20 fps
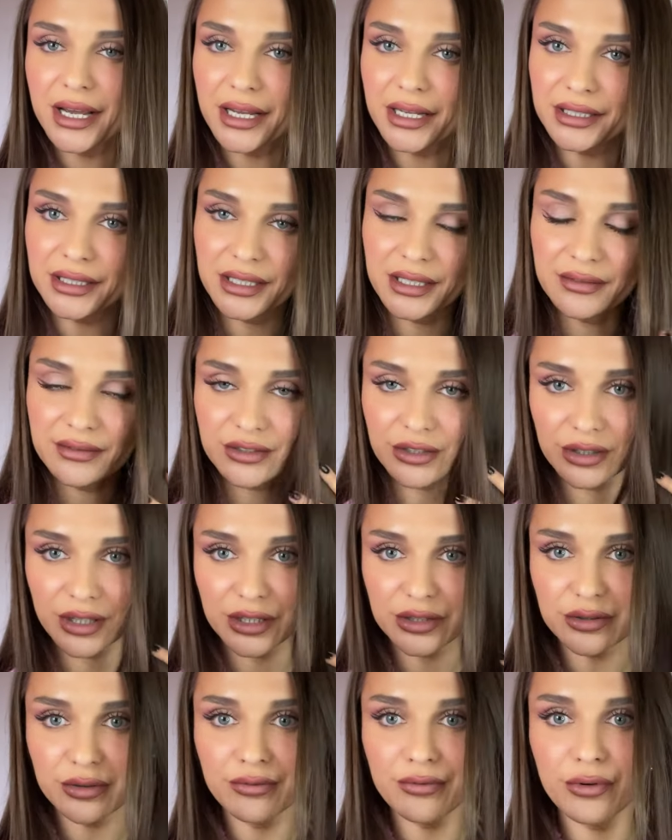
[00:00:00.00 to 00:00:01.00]
It gives you a
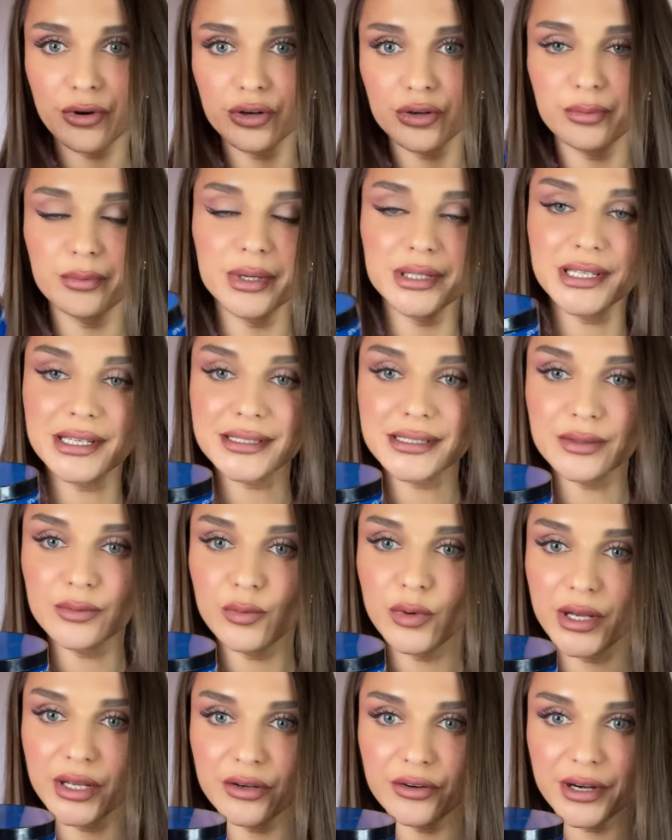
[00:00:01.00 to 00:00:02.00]
lot of volume but doesn't
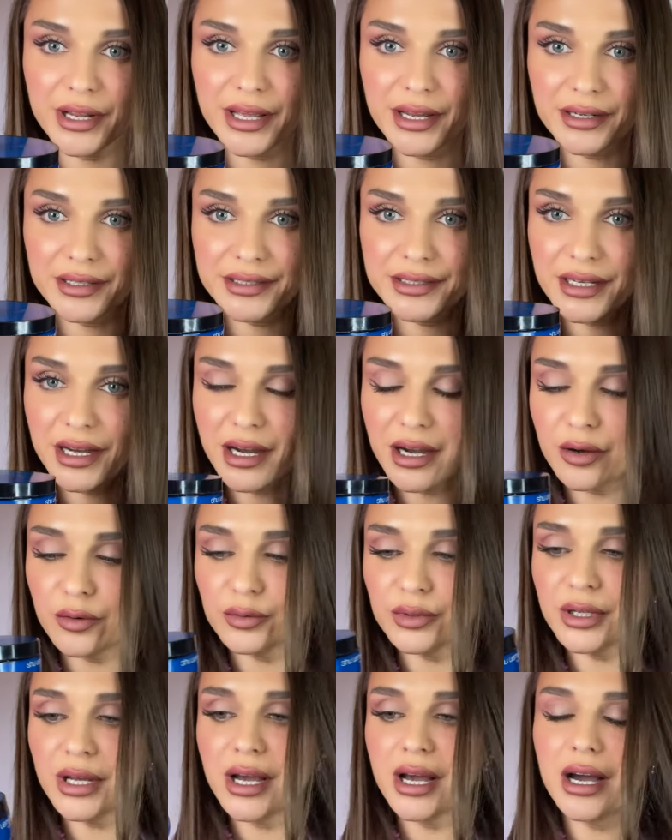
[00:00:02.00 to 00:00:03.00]
weigh your hair
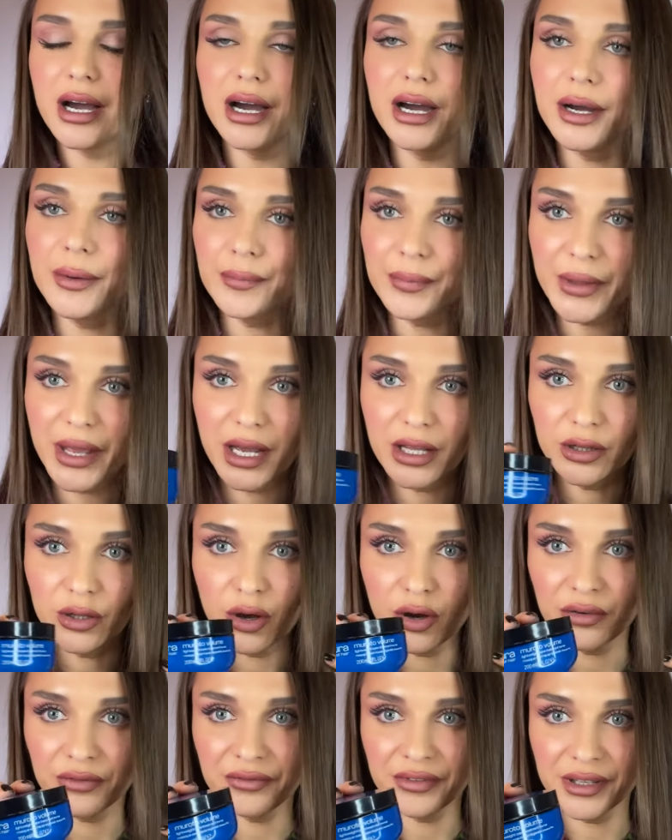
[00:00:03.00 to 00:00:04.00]
down. I
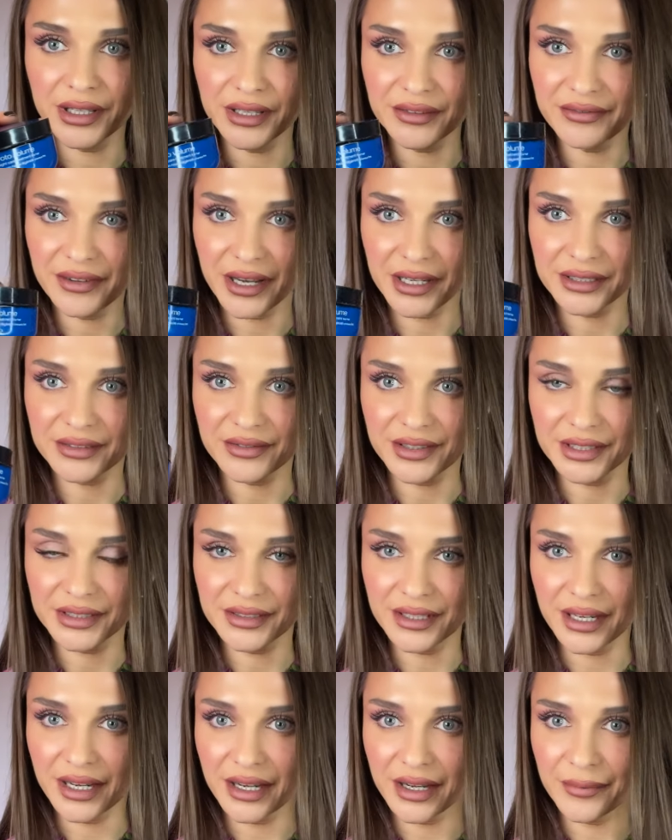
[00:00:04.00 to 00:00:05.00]
love the effect
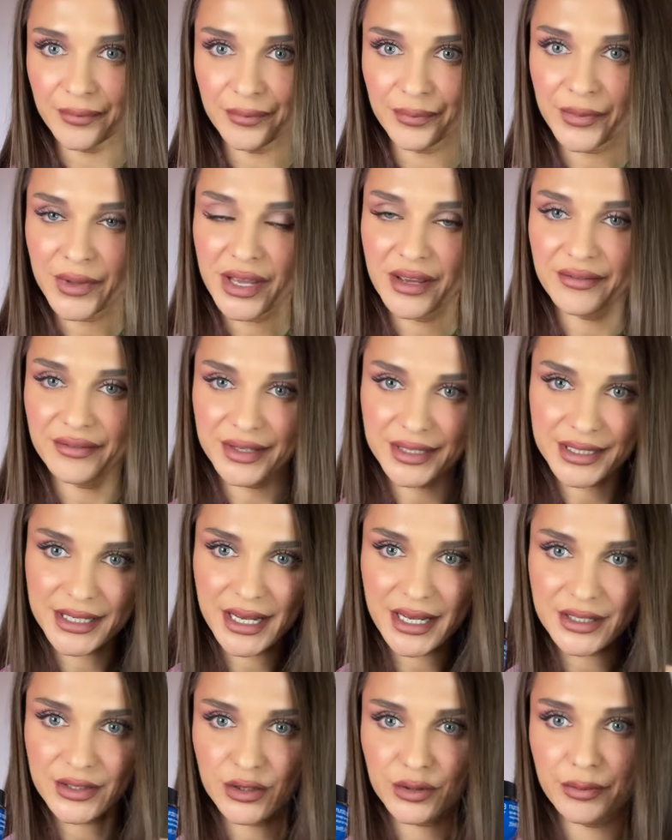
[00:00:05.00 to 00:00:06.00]
that this
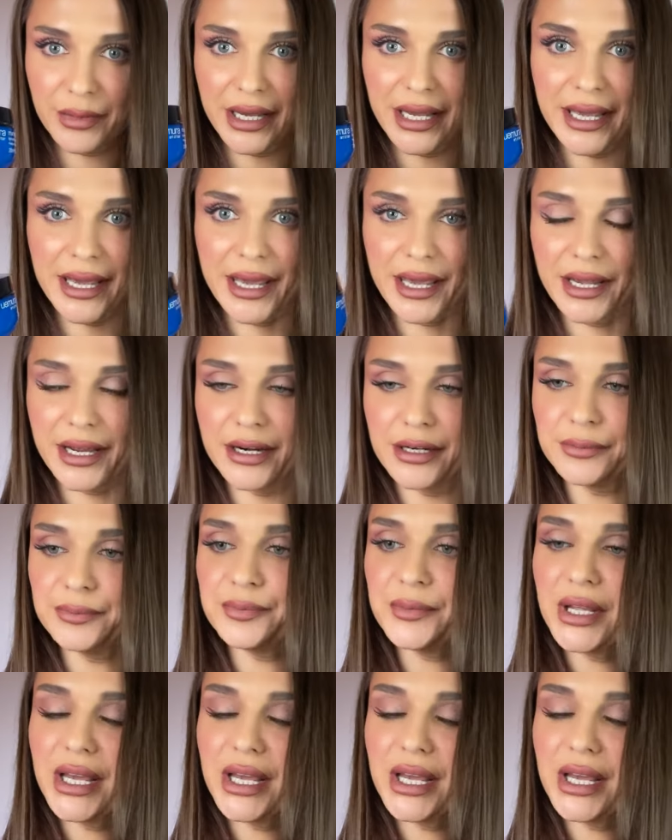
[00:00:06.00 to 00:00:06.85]
has on my hair.